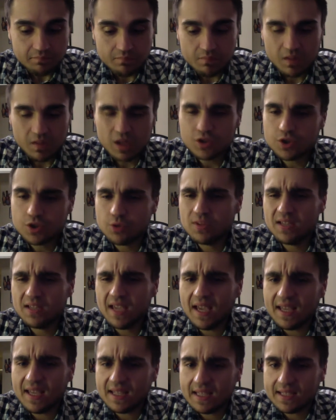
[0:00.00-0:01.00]
So the
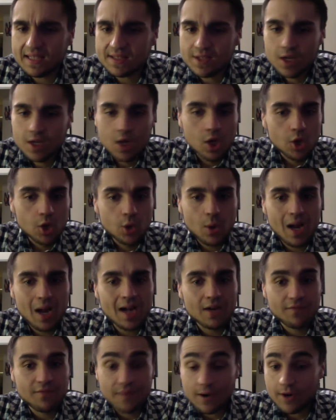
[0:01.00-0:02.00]
Yankees, who had
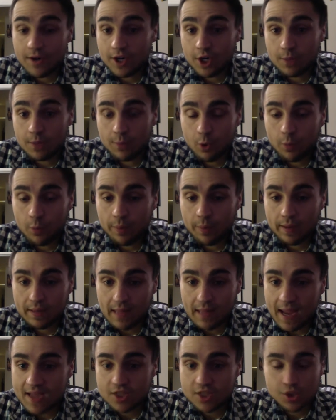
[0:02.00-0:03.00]
a very good bullpen
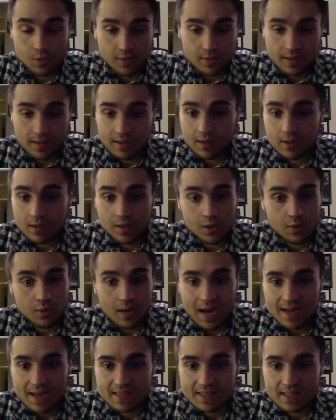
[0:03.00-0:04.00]
last year, with
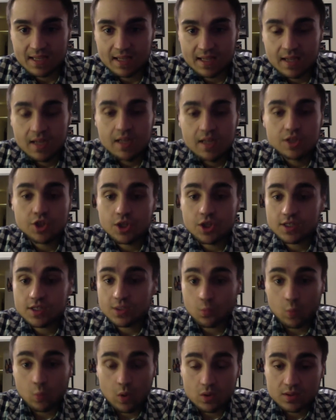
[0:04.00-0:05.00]
guys like
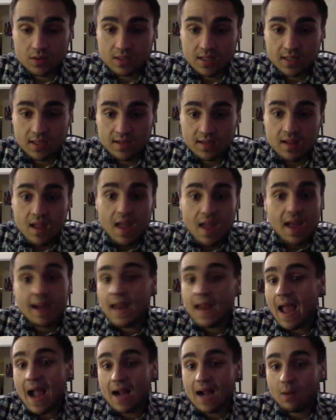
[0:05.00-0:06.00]
Justin Wilson
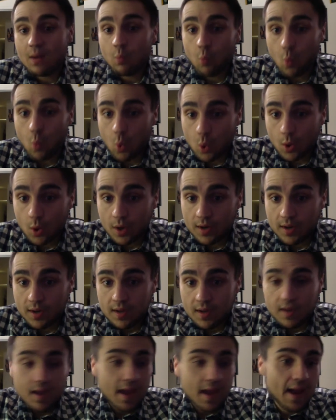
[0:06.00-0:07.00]
and Adam Warren,
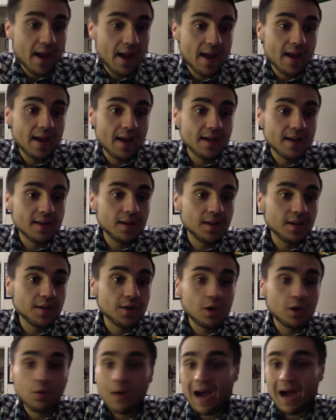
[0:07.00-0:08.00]
and
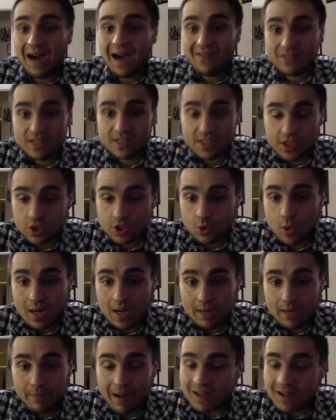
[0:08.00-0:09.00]
obviously the
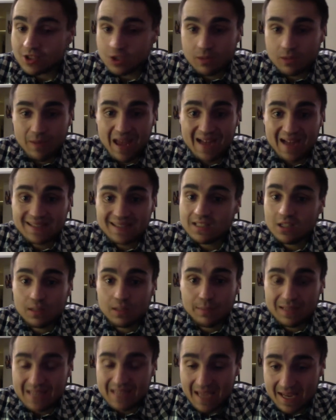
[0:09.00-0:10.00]
two-headed monster in the back, Dylan
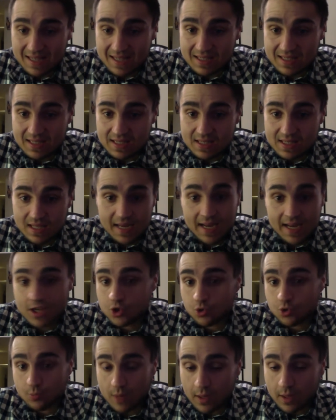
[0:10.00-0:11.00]
Betances and
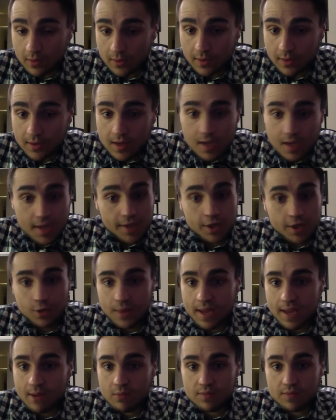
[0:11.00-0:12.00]
Andrew Miller.
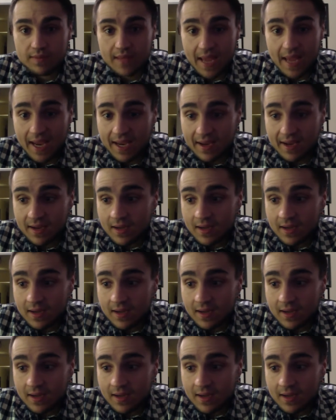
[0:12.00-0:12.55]
They